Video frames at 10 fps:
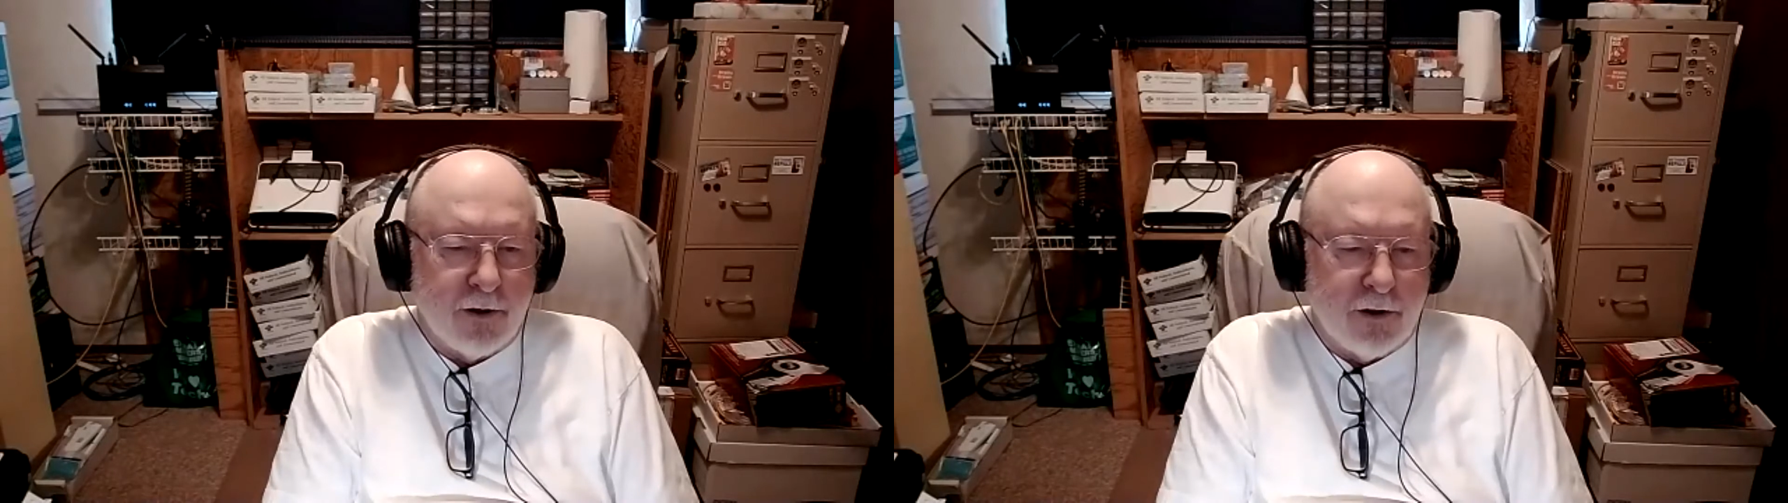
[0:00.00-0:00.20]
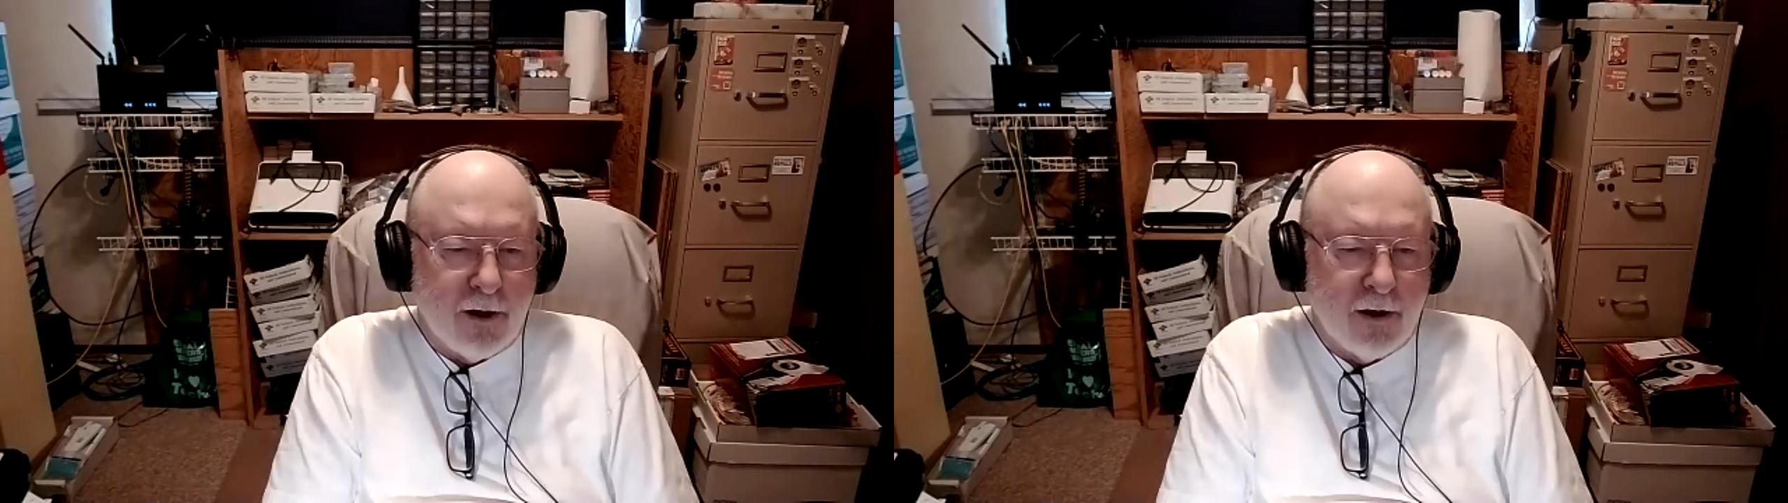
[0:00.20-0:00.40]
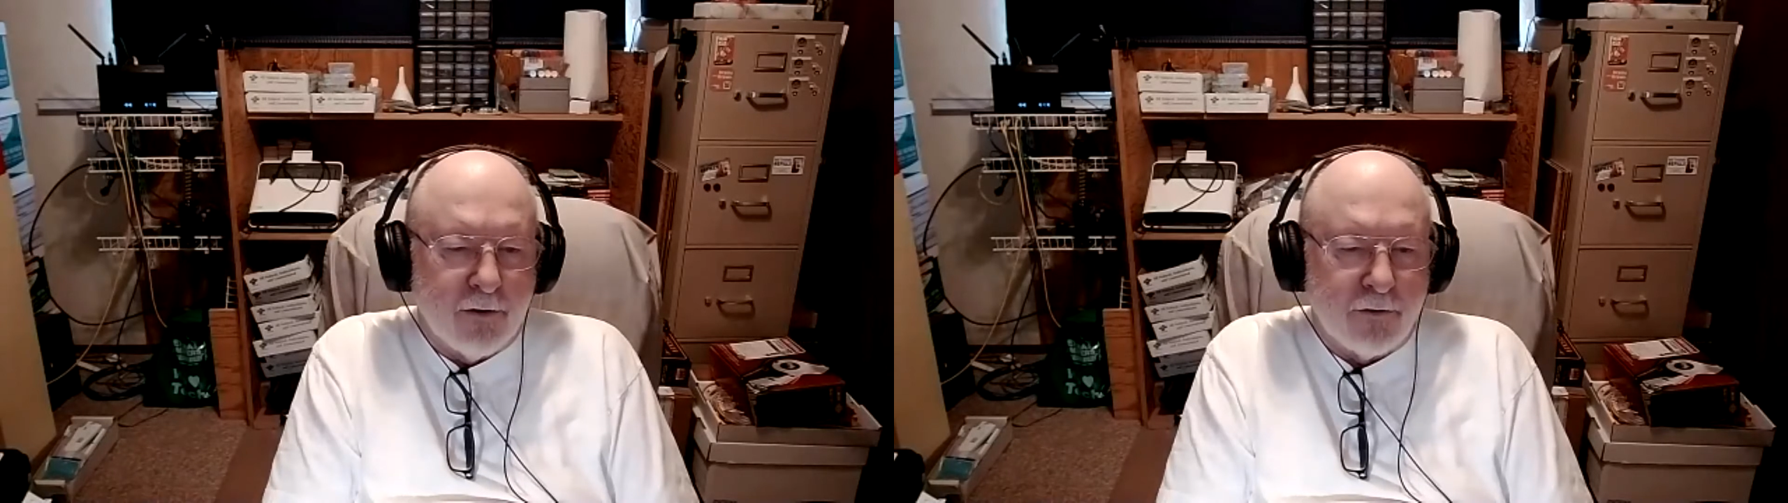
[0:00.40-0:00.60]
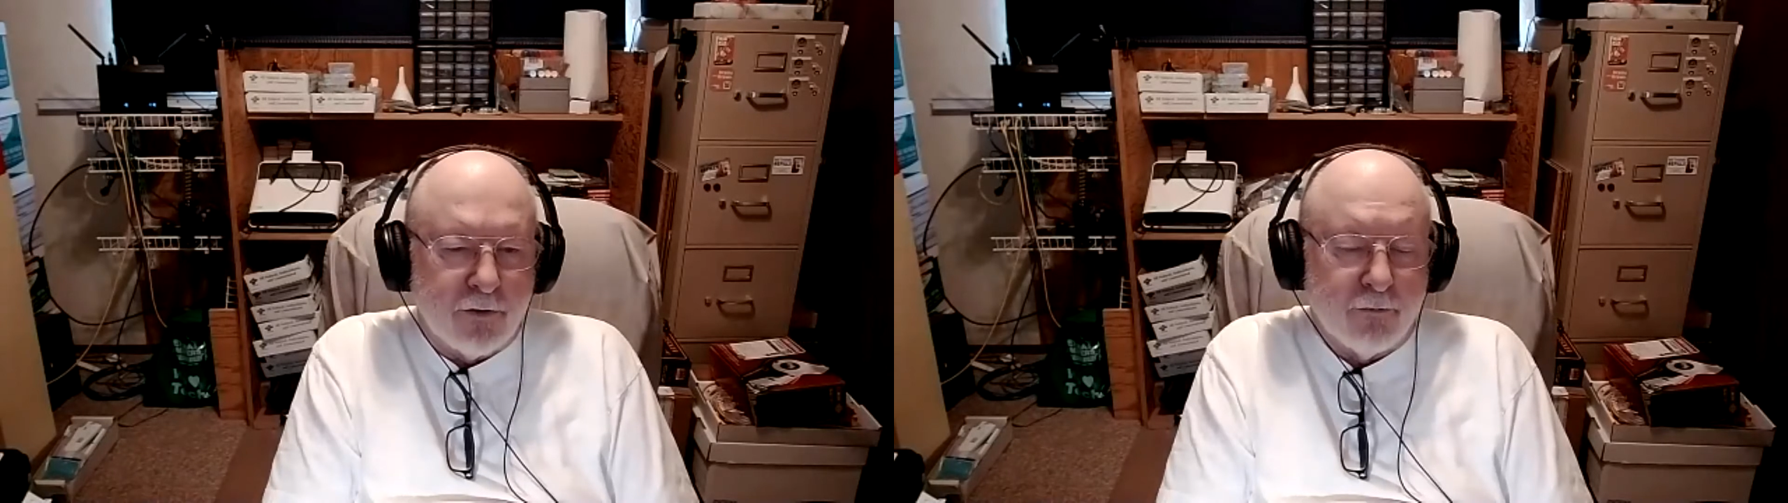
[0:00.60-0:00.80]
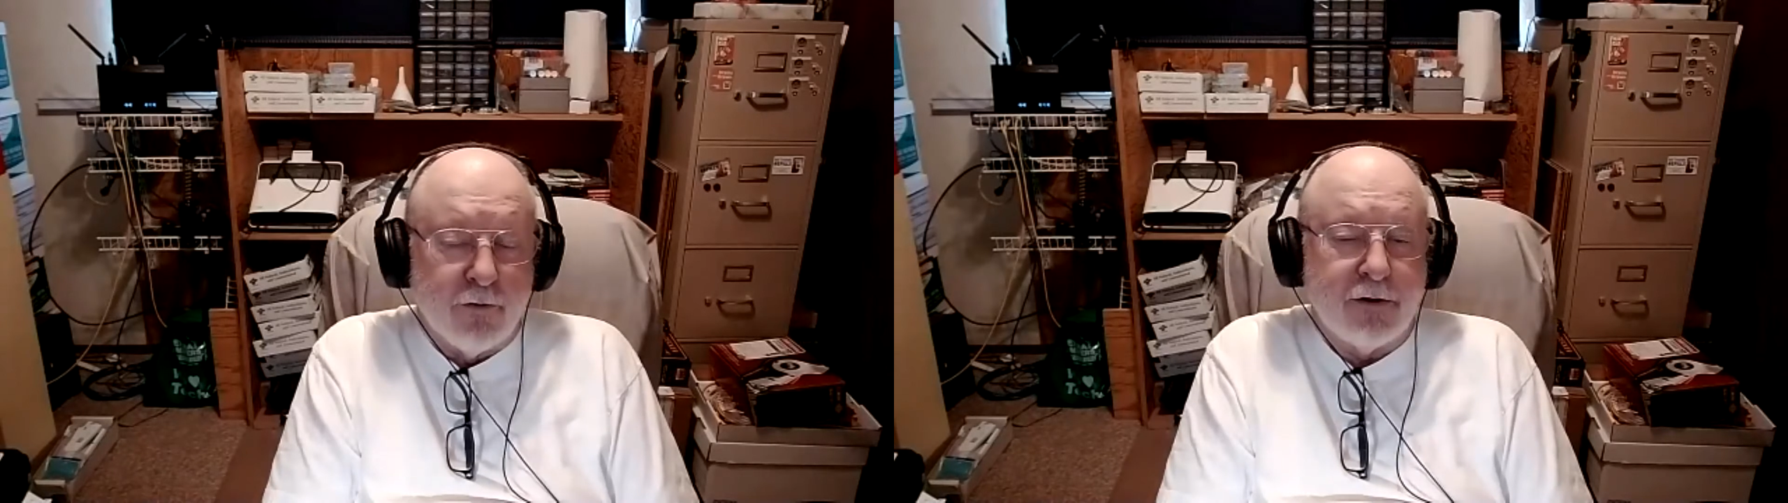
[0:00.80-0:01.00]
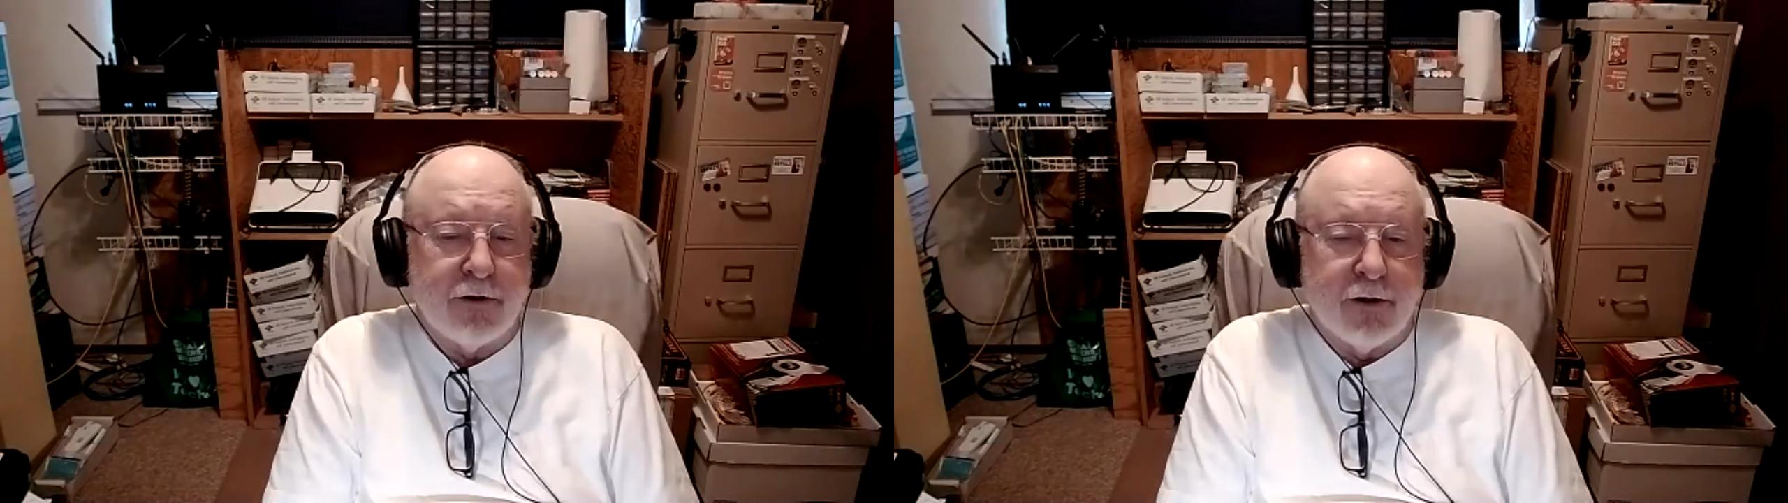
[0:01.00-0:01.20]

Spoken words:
years or recent